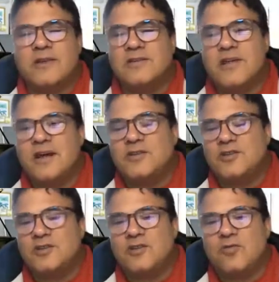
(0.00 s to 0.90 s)
it's not
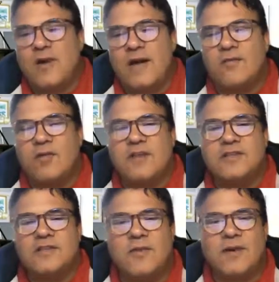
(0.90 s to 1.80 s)
just the travel
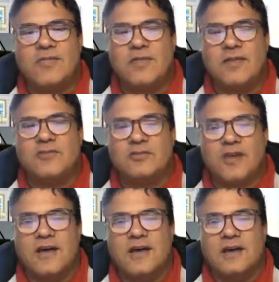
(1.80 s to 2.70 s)
it's about things
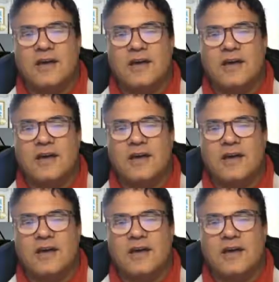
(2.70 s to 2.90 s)
like